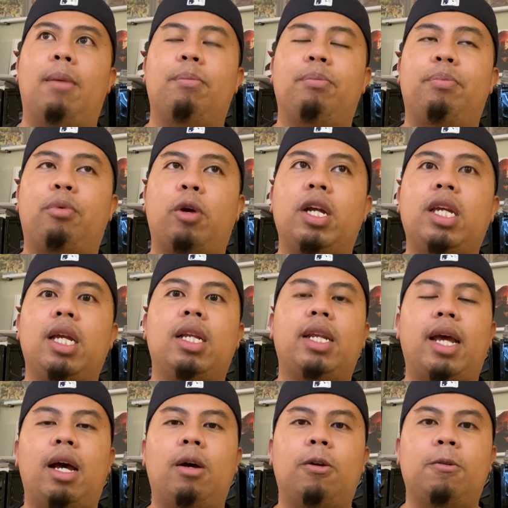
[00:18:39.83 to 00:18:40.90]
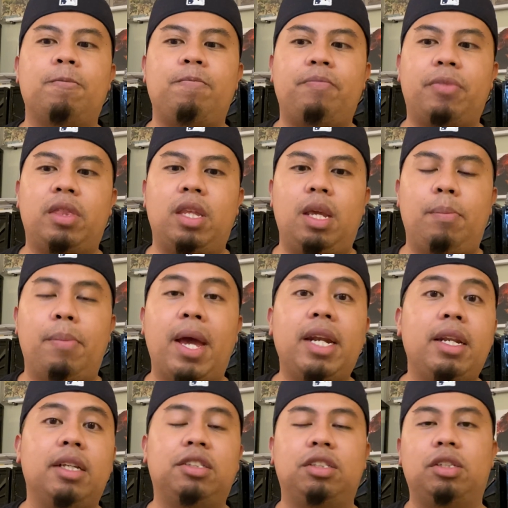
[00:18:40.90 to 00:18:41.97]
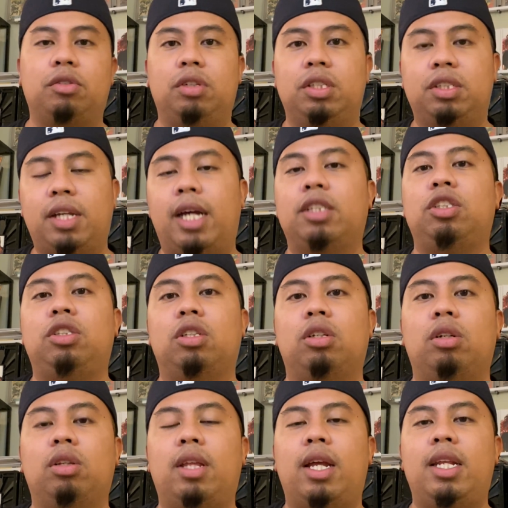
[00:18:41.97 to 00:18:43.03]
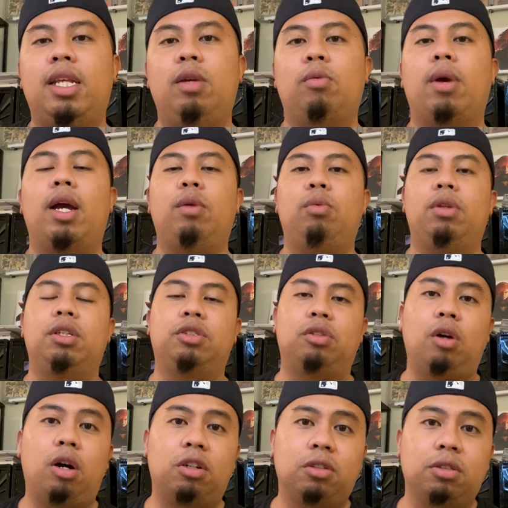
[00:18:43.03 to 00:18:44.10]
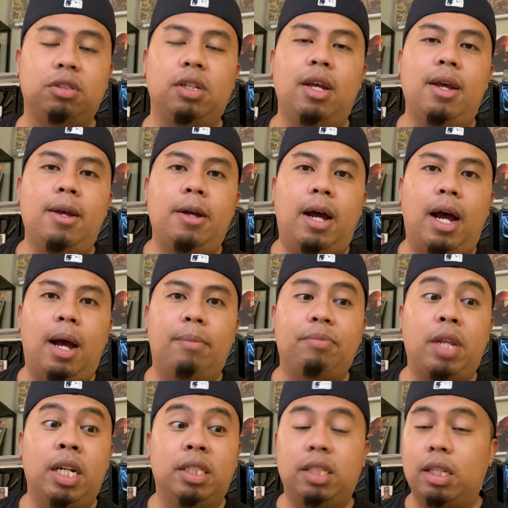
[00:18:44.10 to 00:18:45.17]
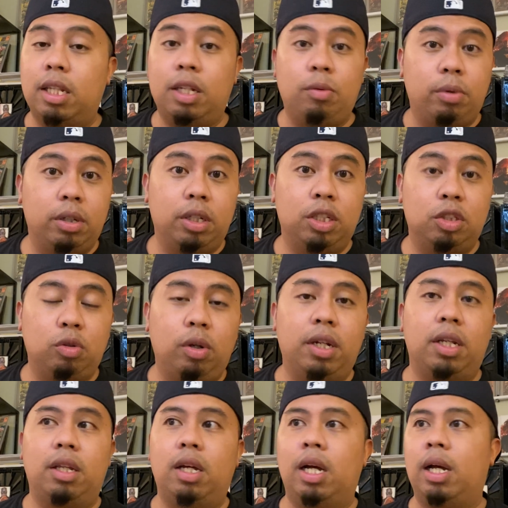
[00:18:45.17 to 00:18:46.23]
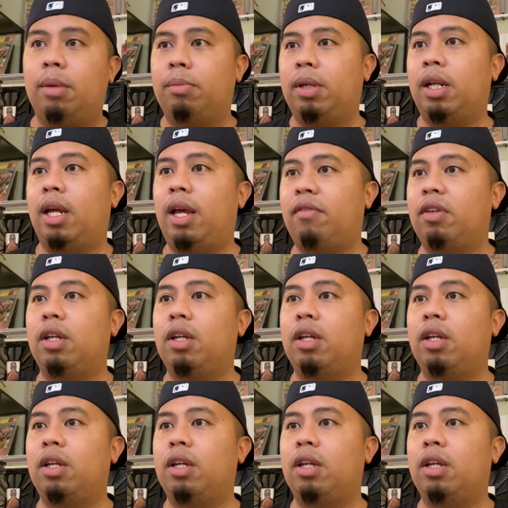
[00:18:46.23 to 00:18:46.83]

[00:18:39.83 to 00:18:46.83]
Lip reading: breaking down the Bendis series last year that he read with his daughters, and said that he really enjoyed it. And I have it